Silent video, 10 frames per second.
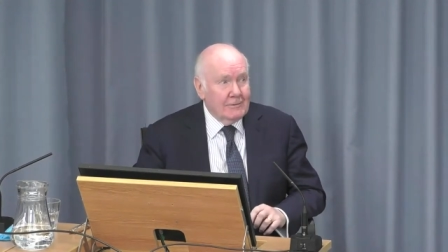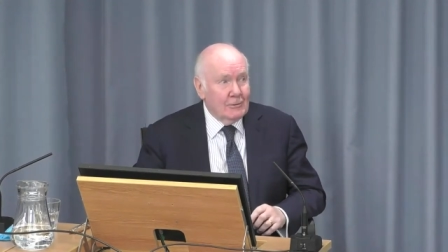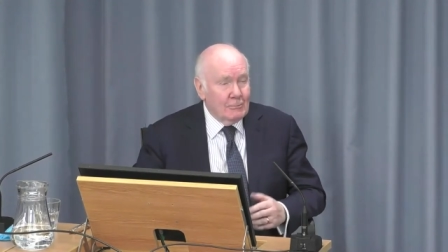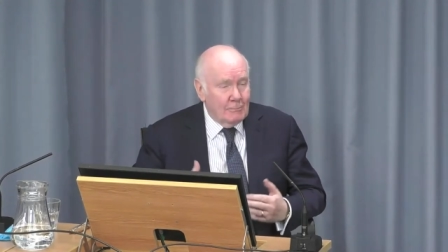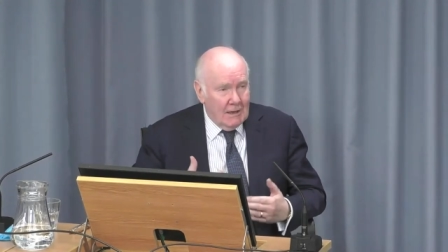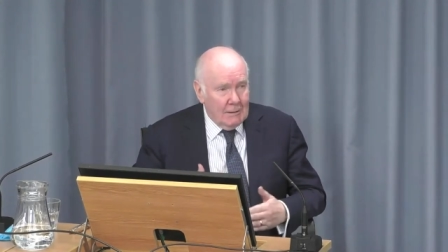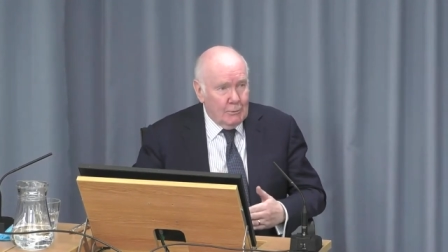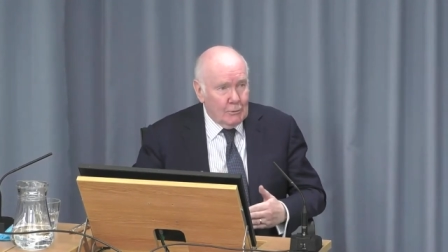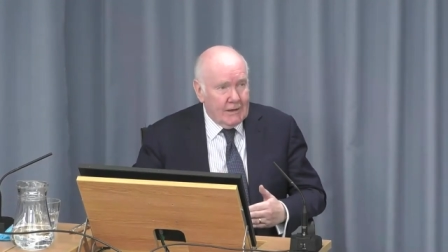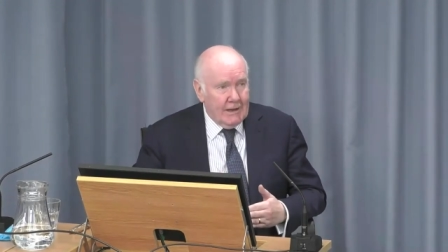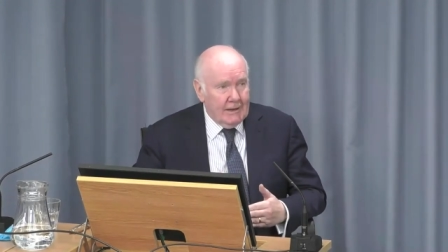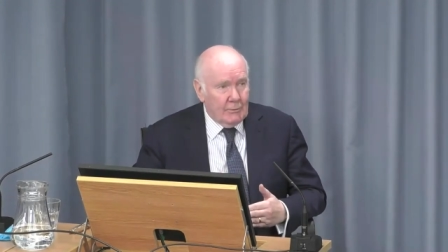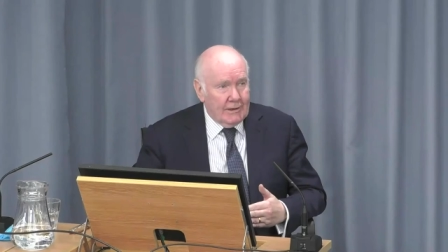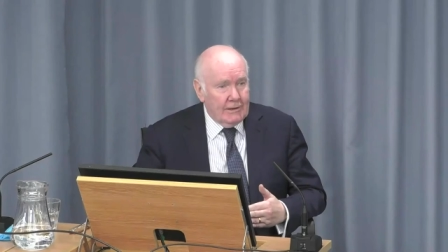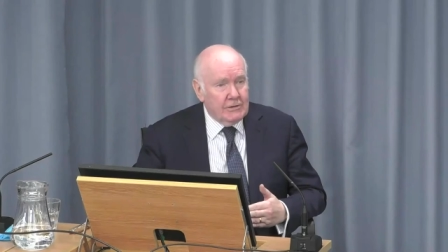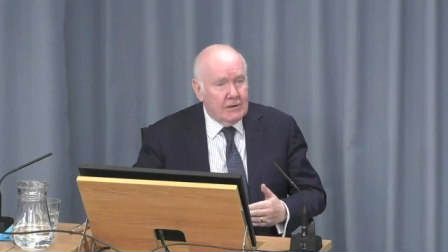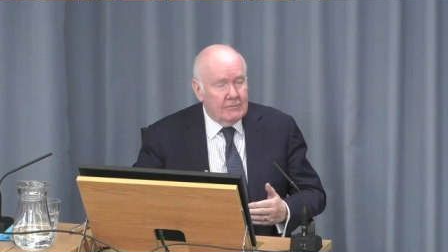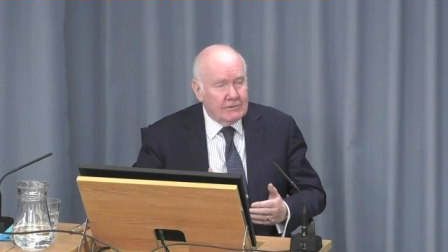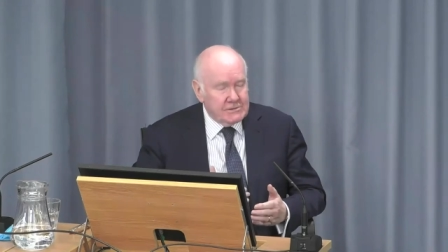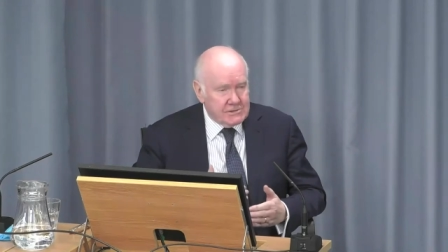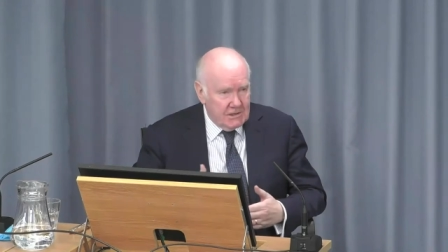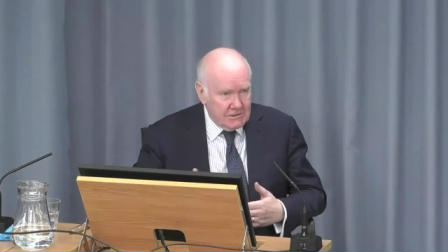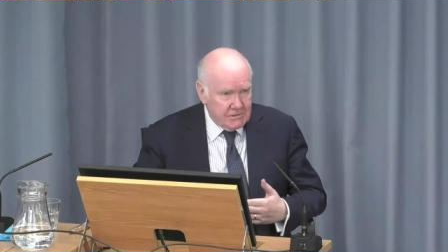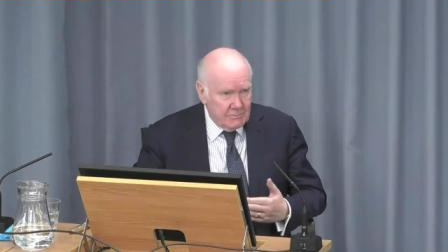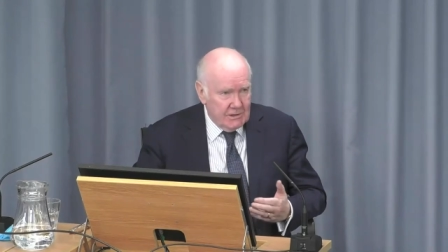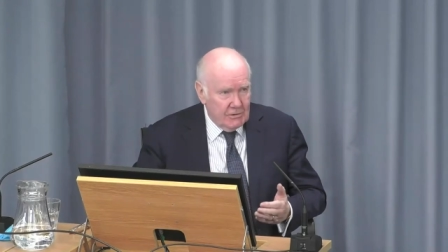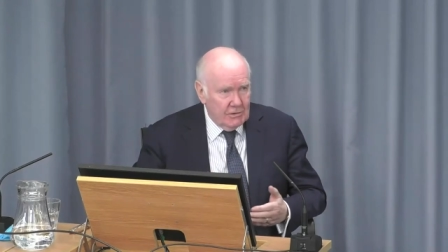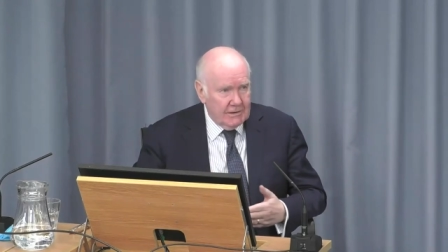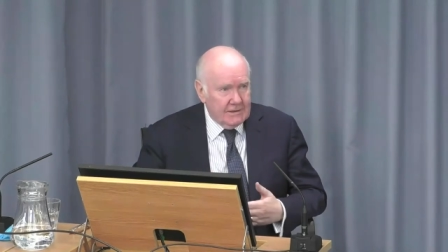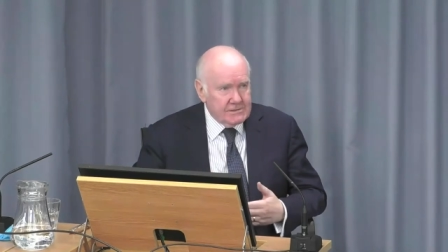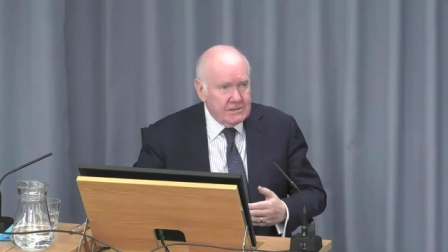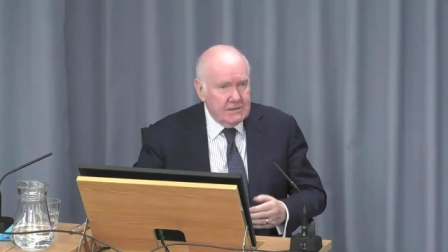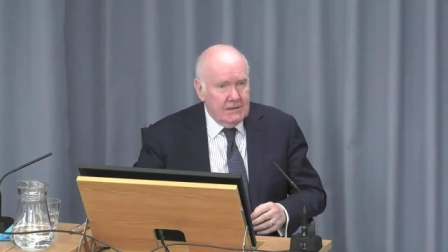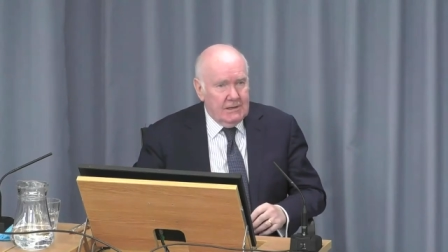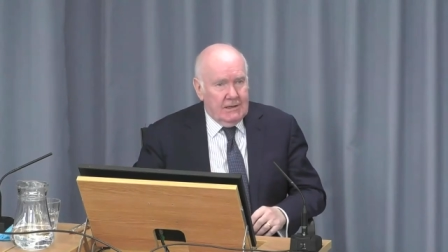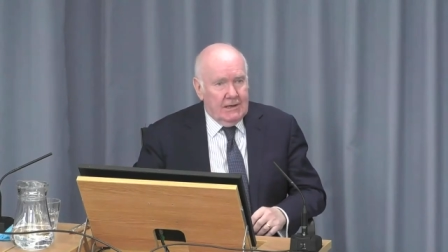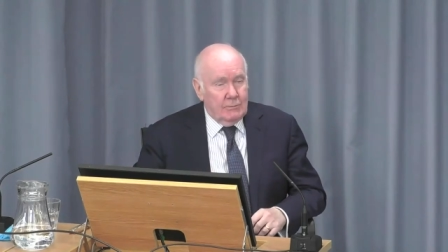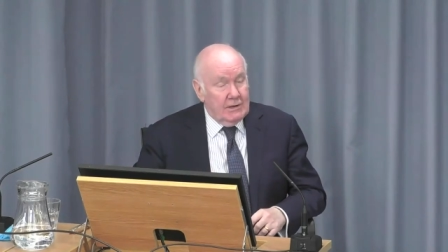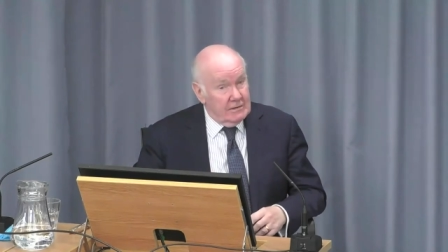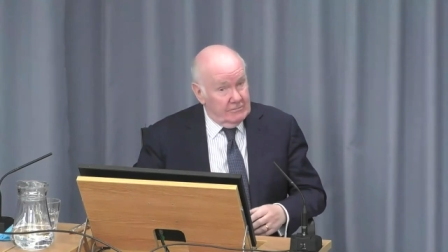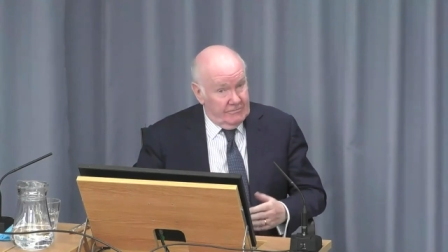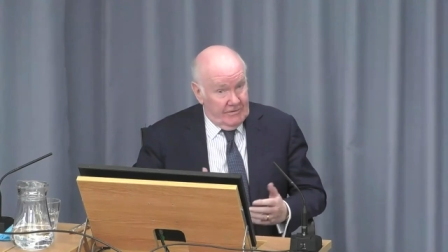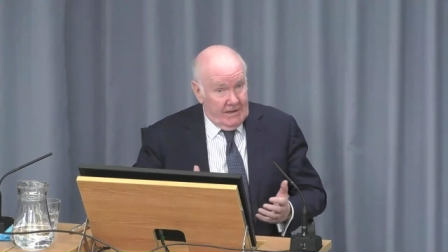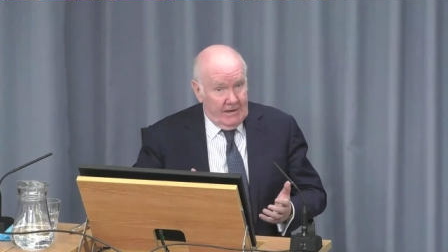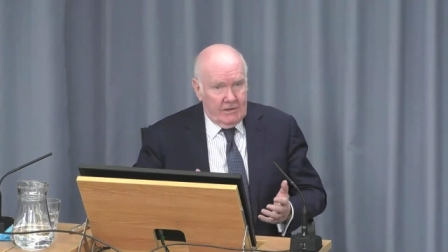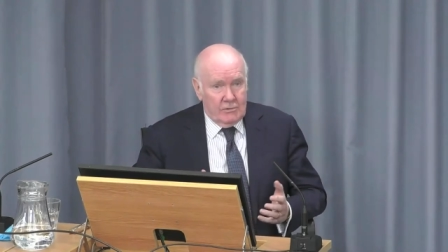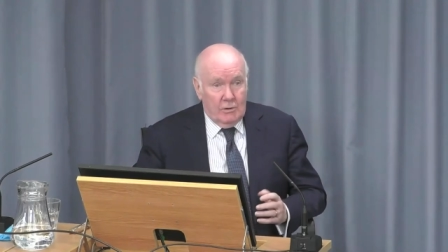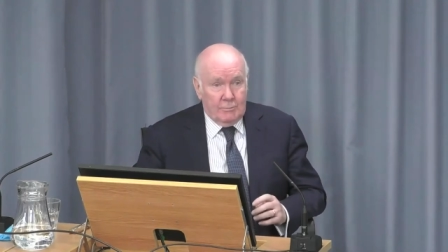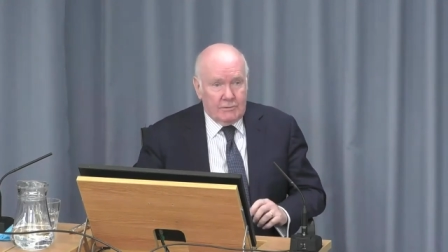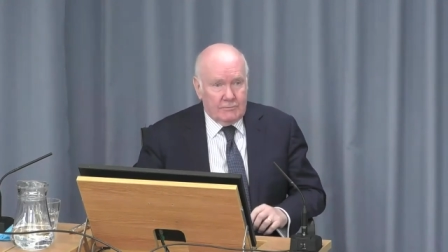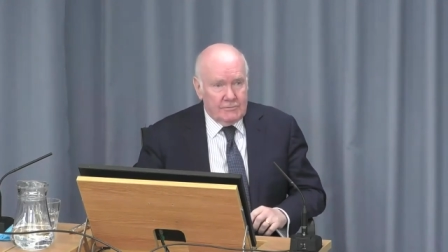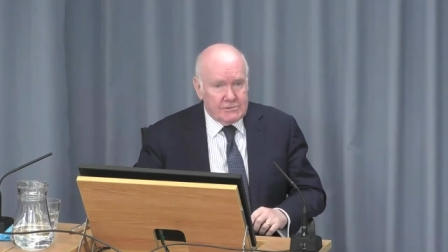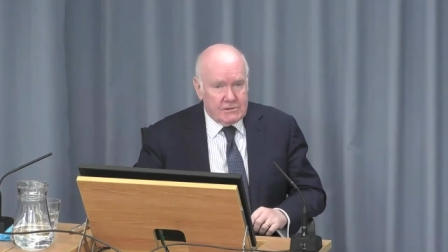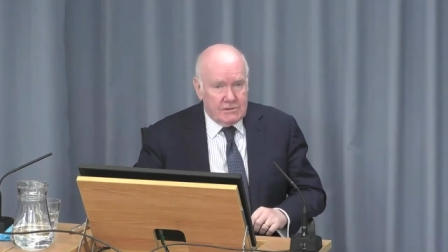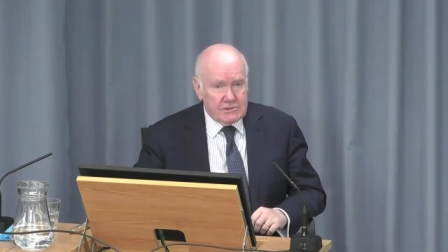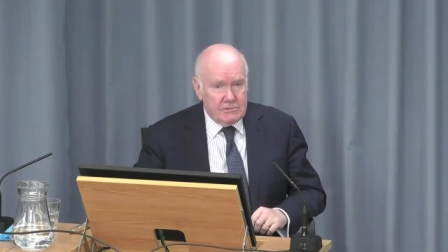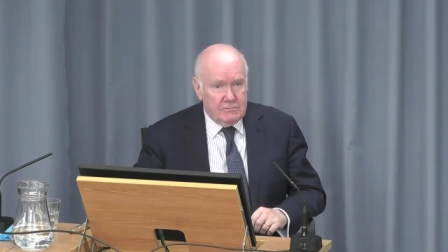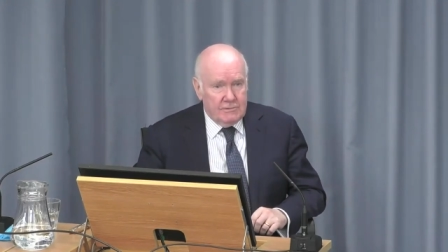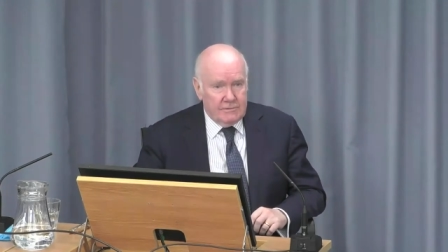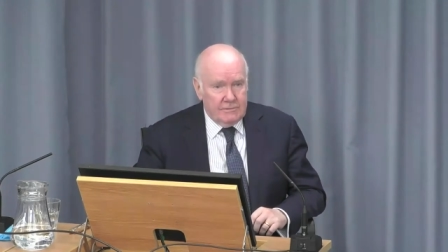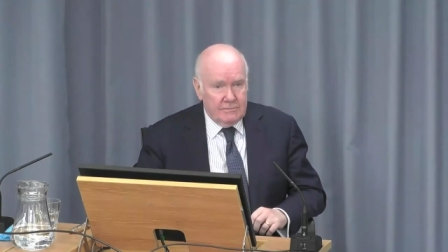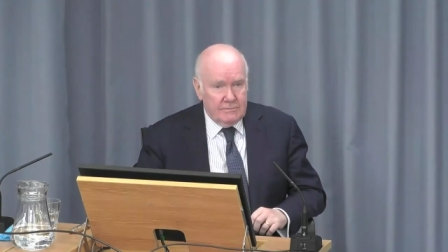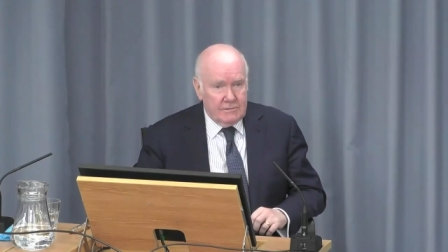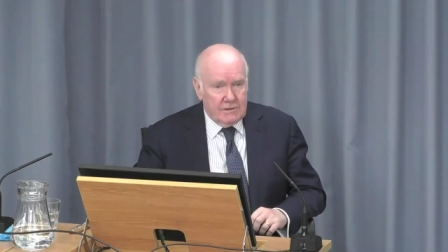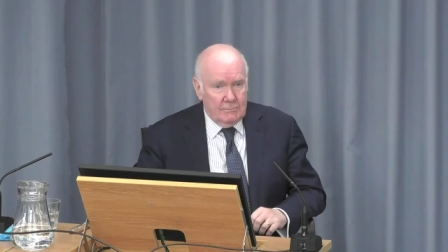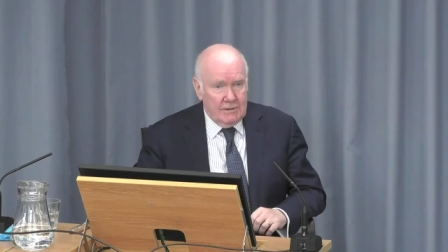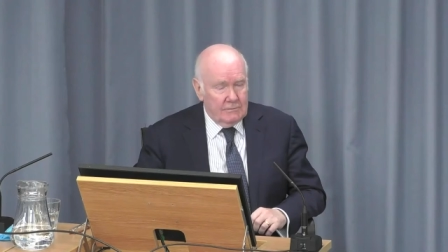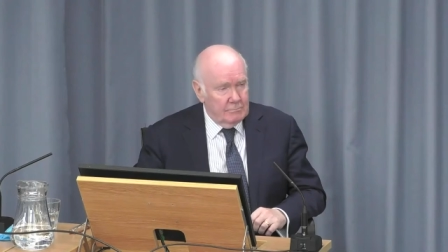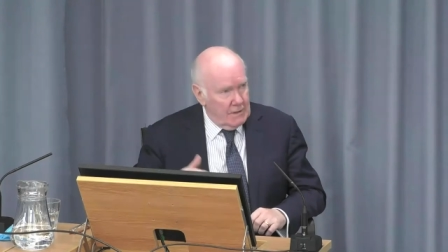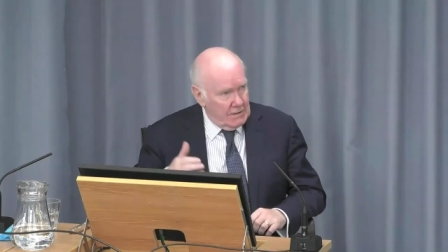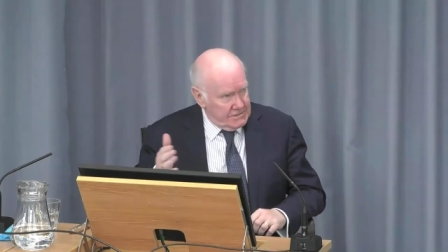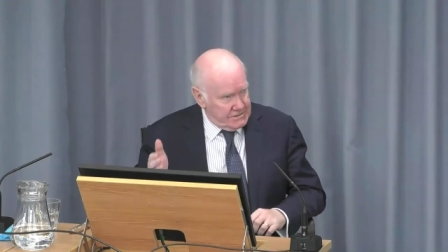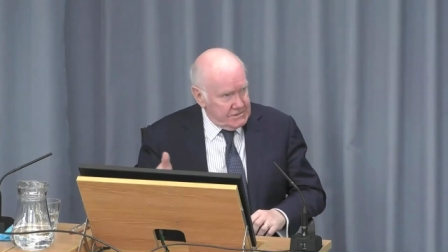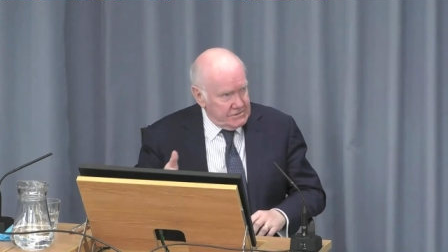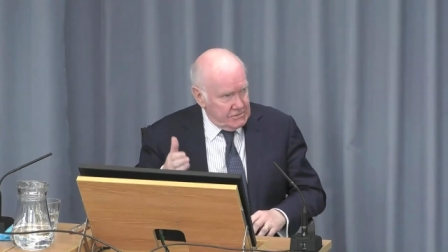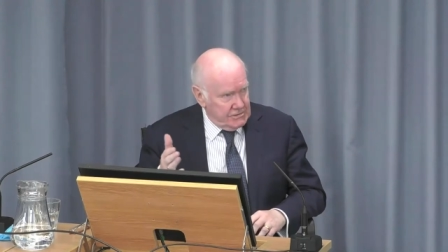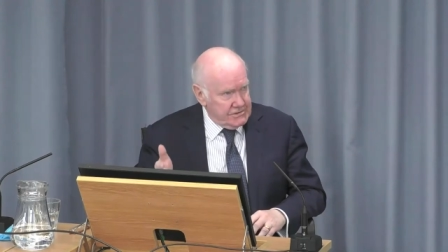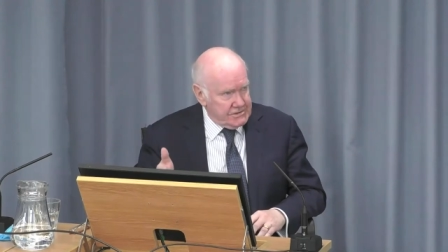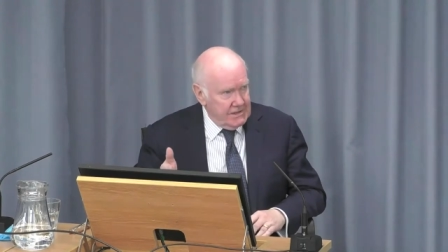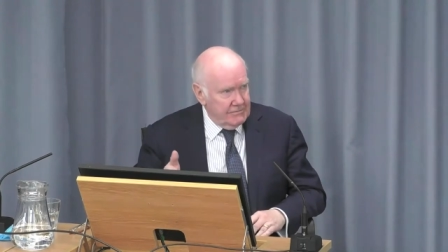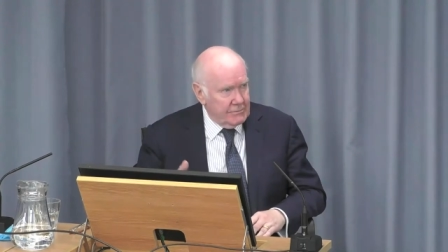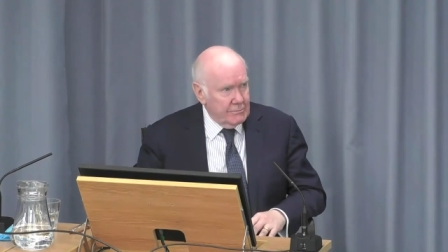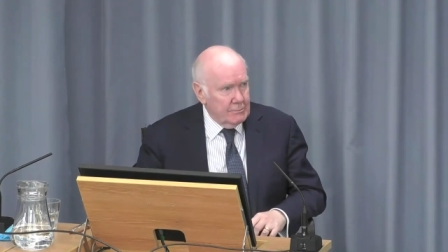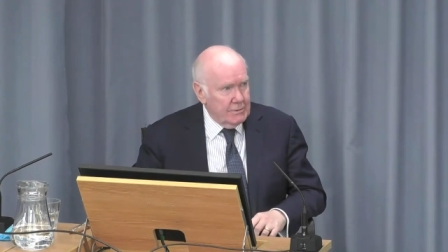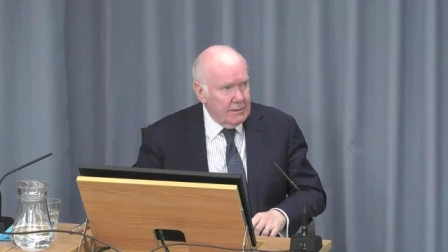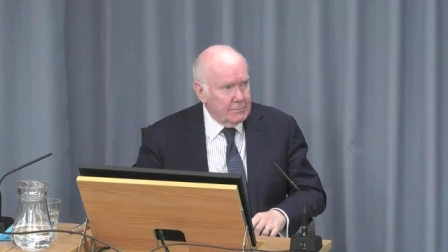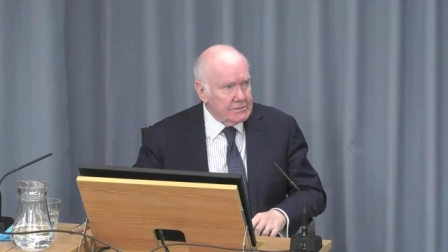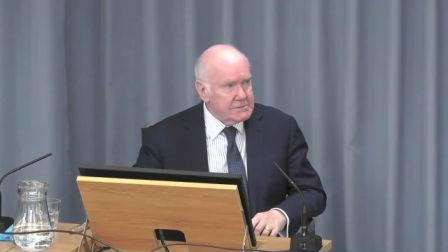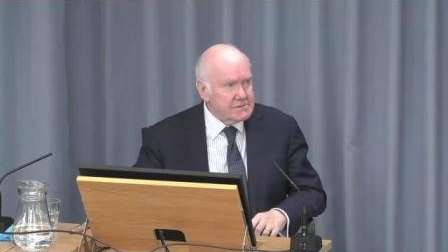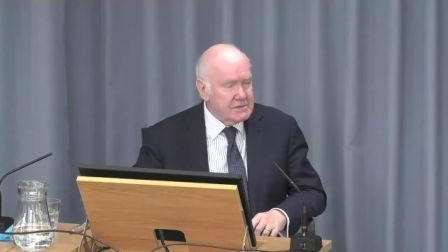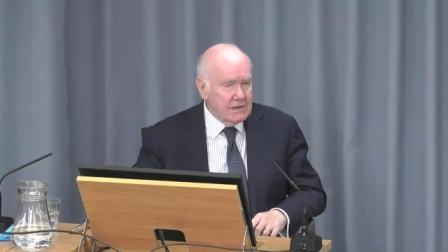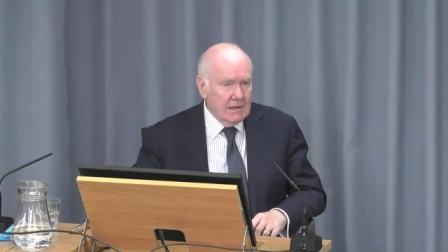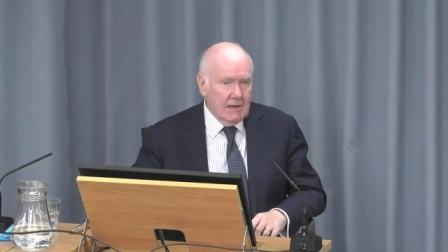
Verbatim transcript: Not my book, anyway. You have a discussion with colleagues and we had a very cooperative discussion over the, the coming months, as you can see from the papers.